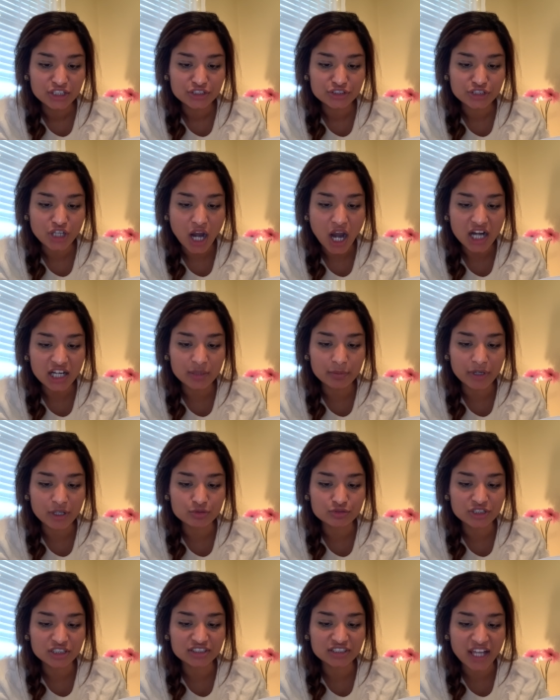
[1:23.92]
Talk
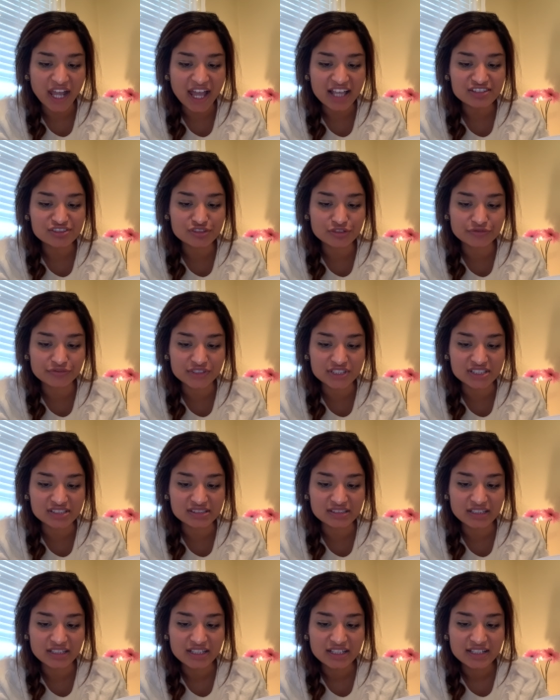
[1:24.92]
about
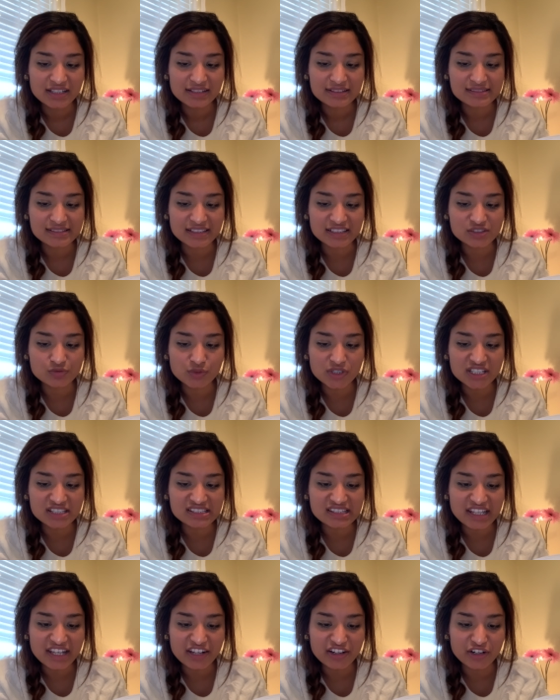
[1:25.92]
catastrophes. Six
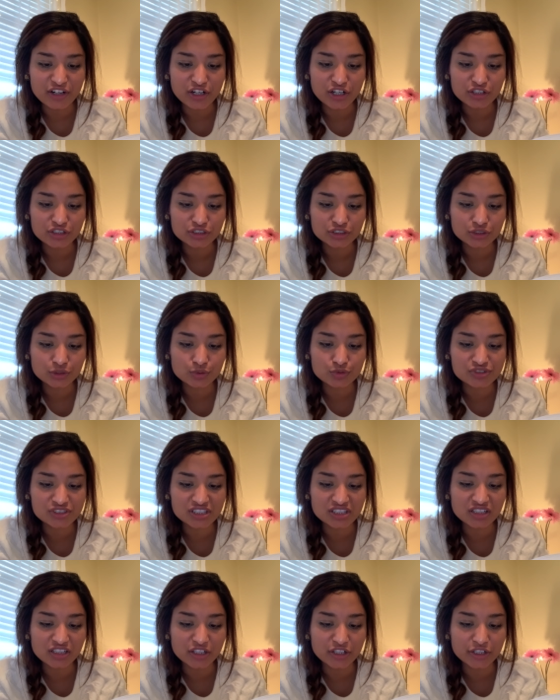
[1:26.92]
weeks later,
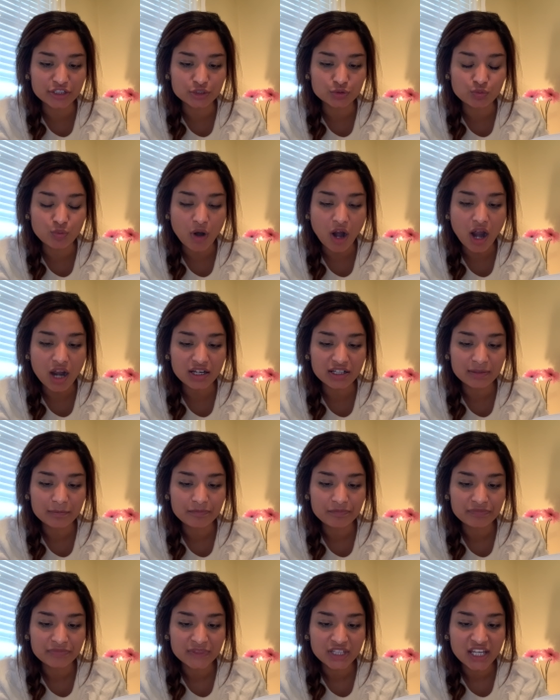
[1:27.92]
Tootsie learned to walk.
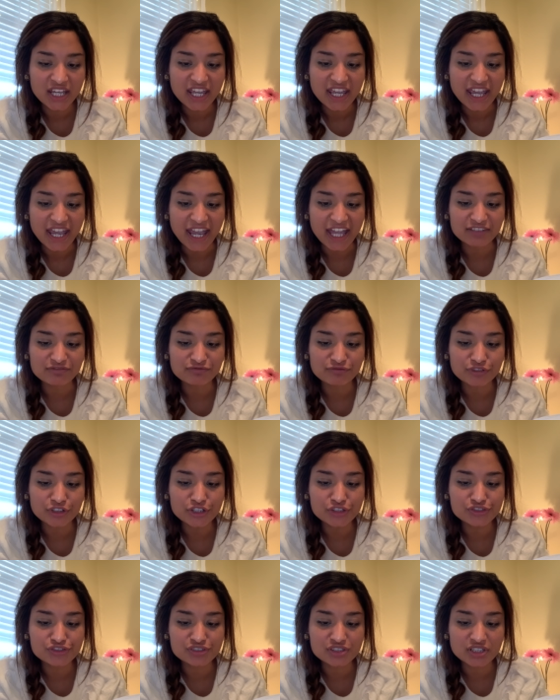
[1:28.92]
At
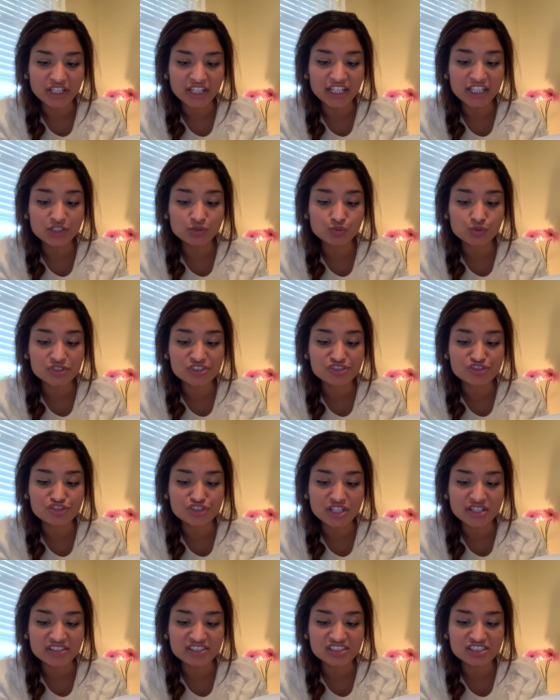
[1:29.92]
first, it was
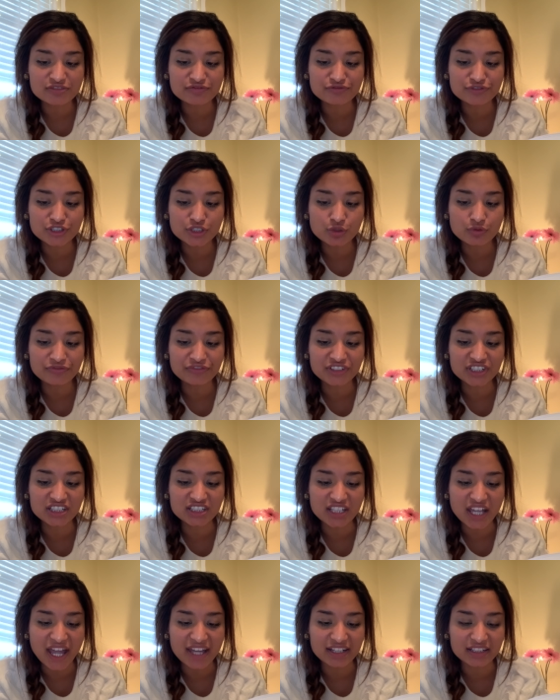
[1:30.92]
just a few
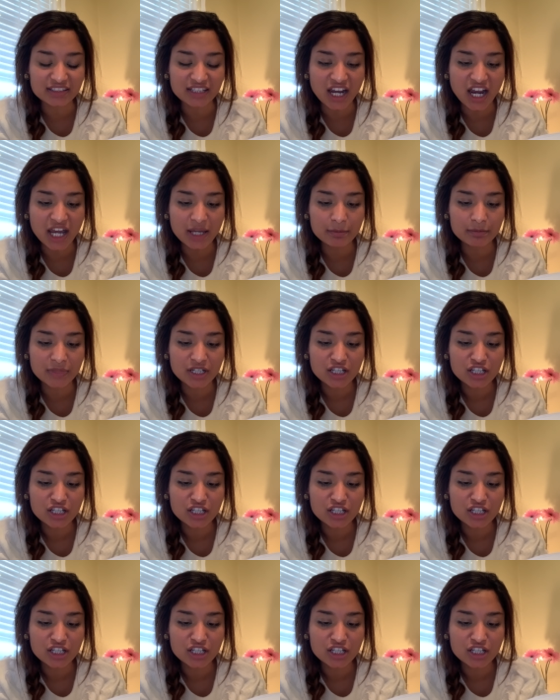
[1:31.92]
feet at a time,